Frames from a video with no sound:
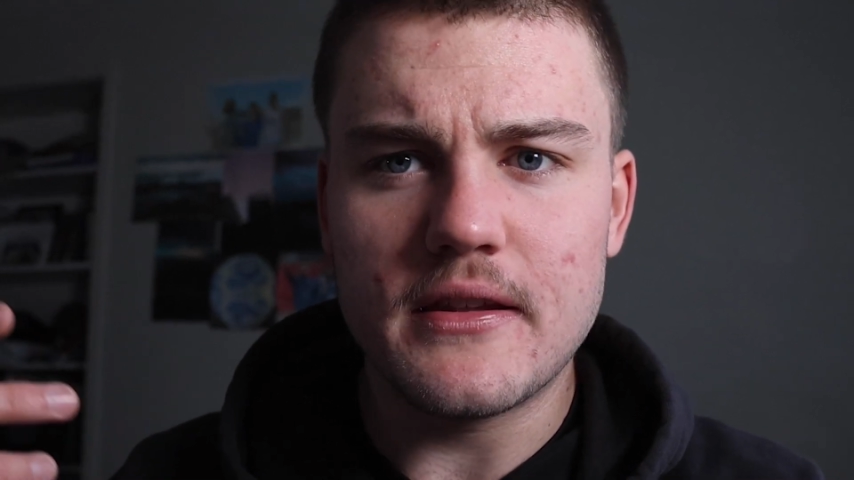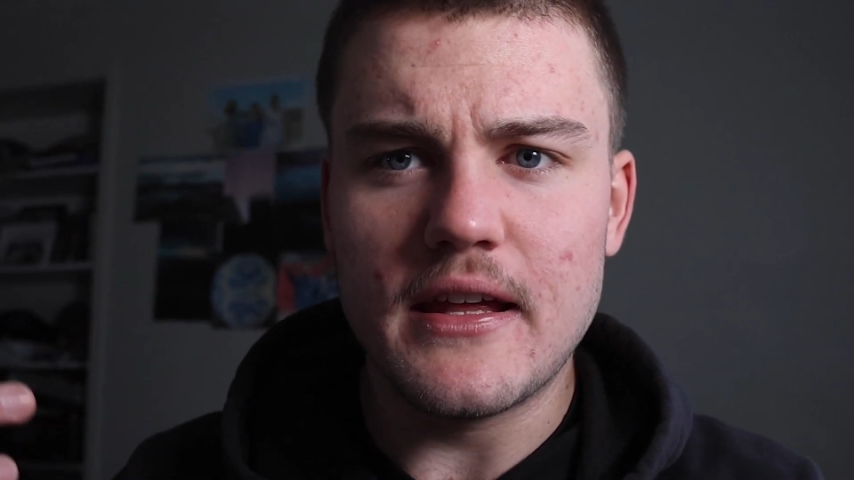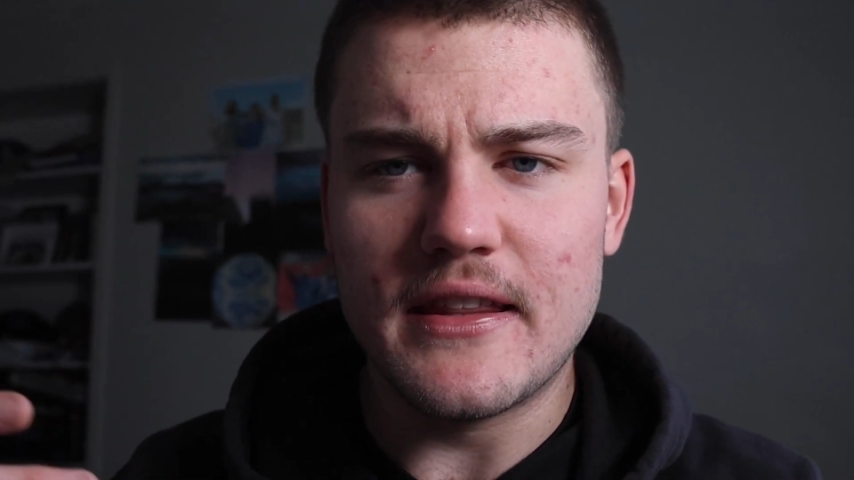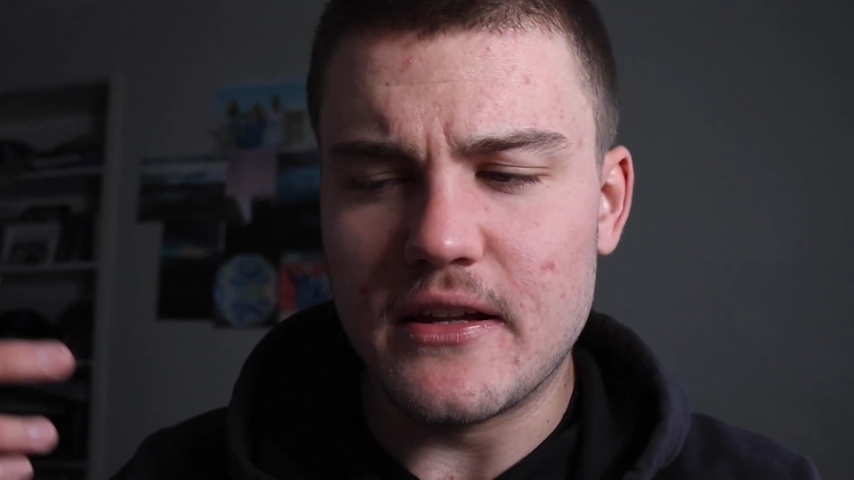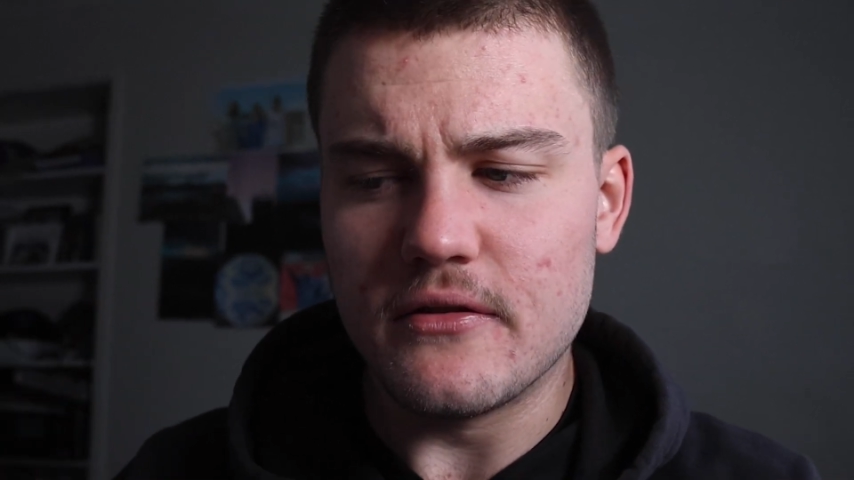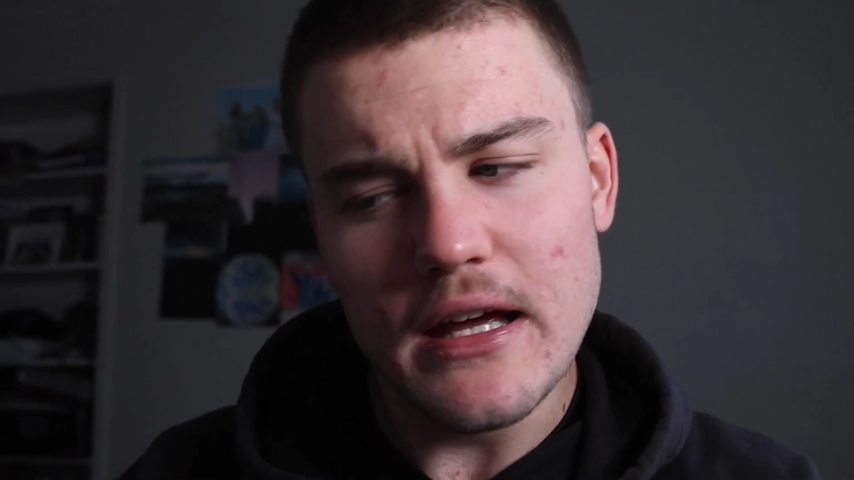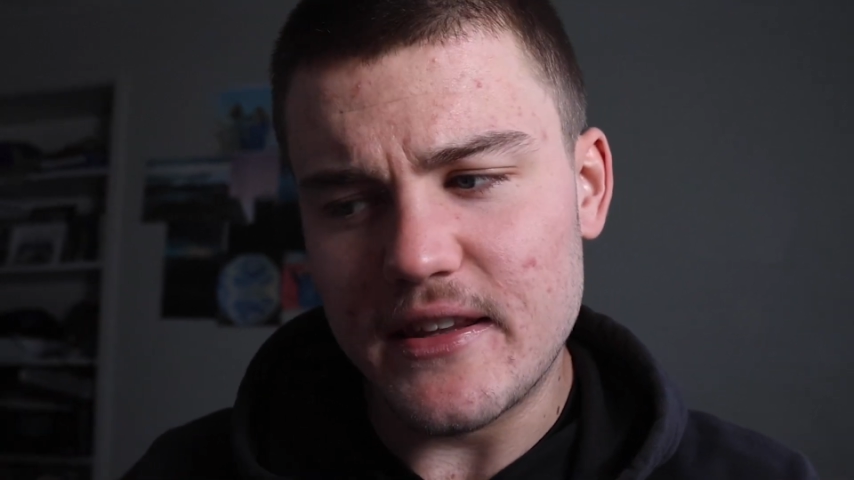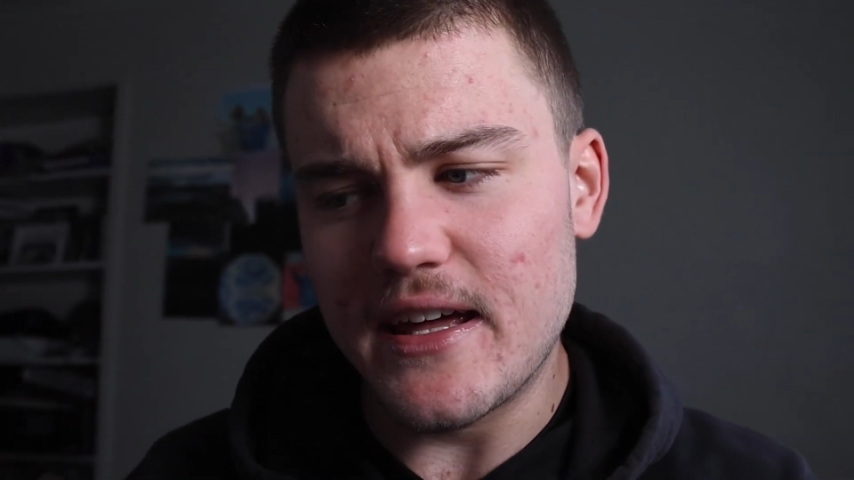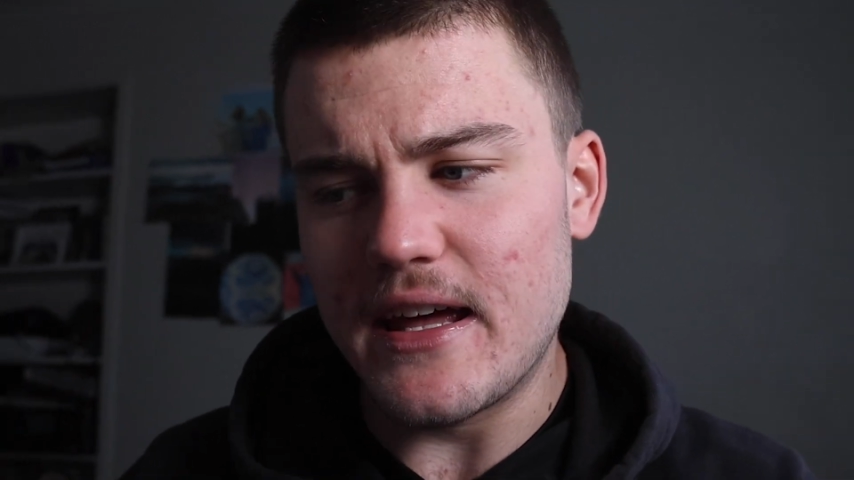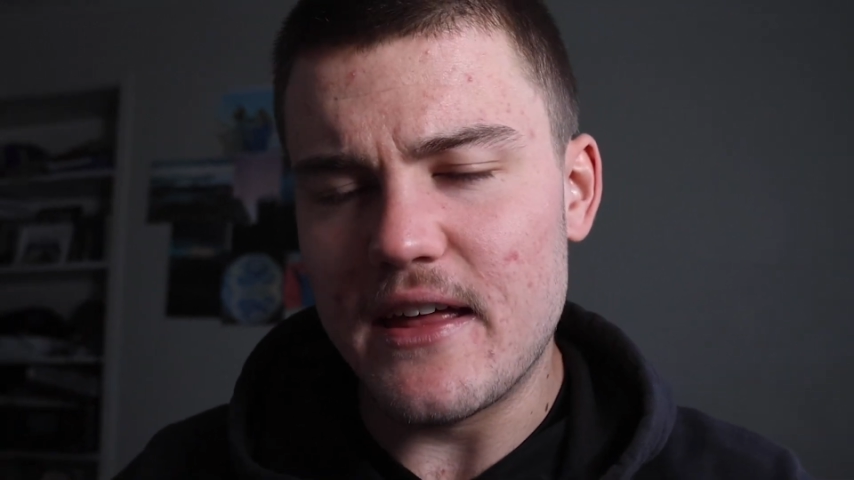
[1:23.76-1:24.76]

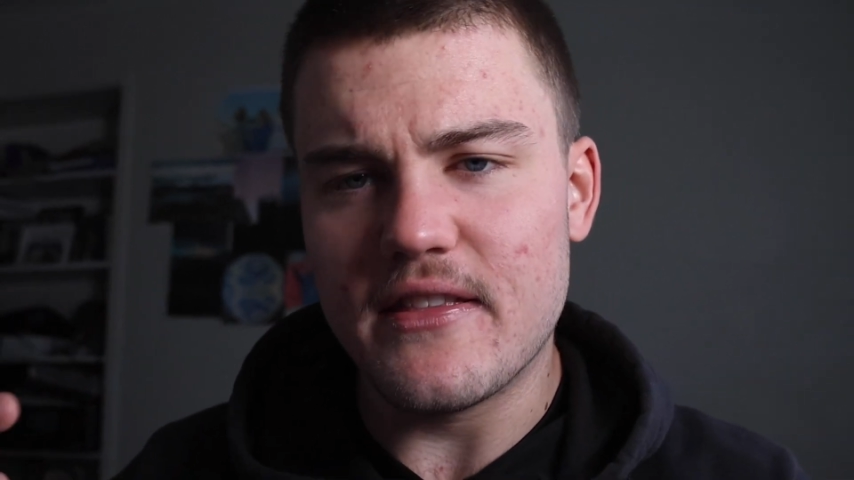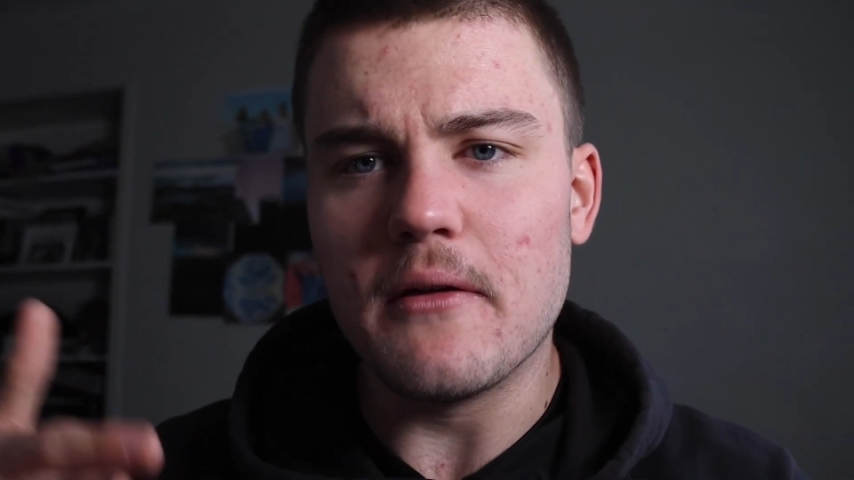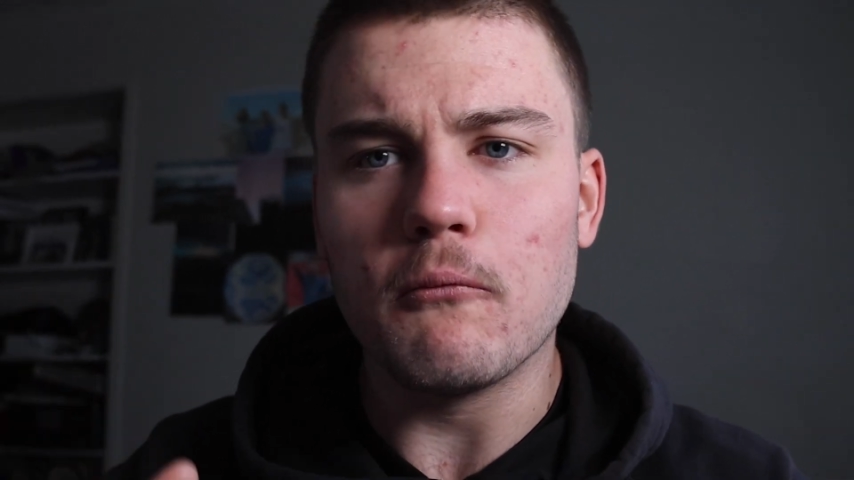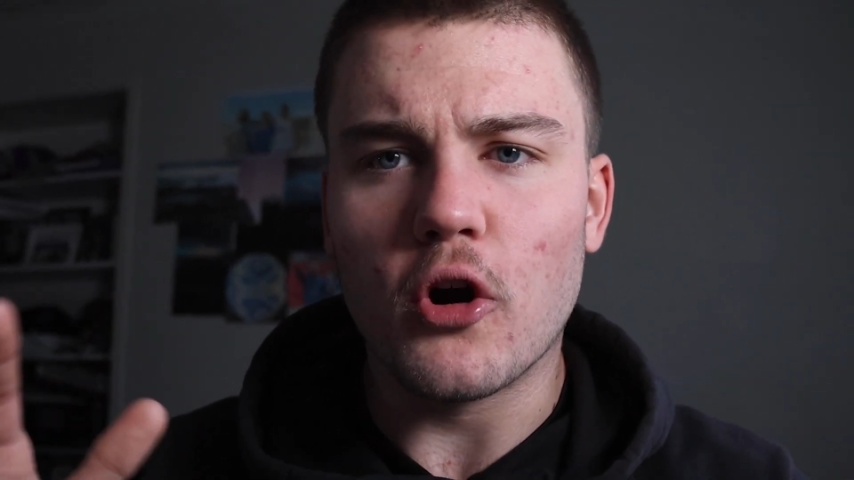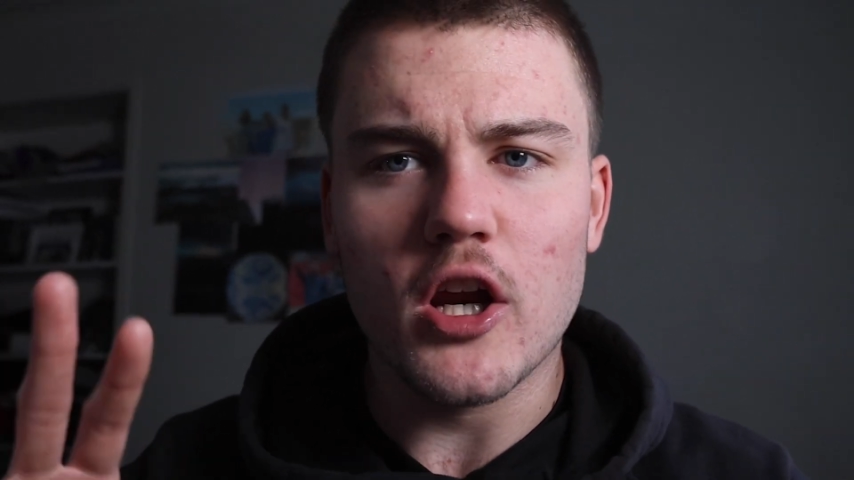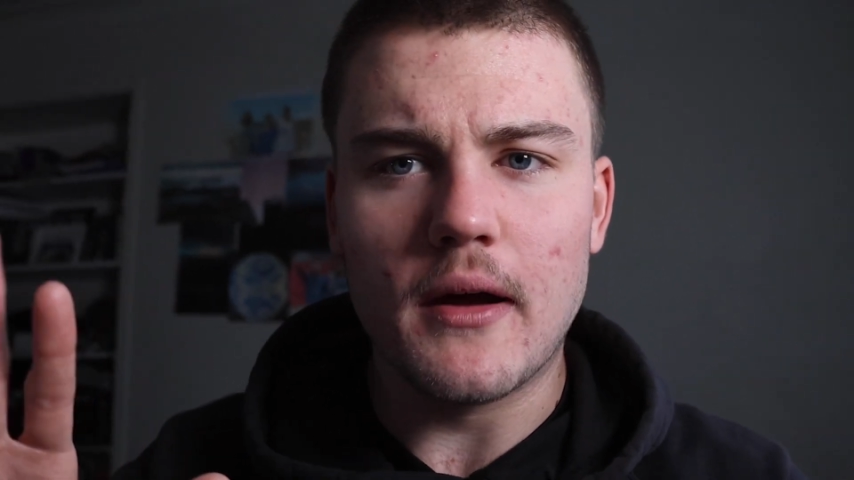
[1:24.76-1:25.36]
and then worry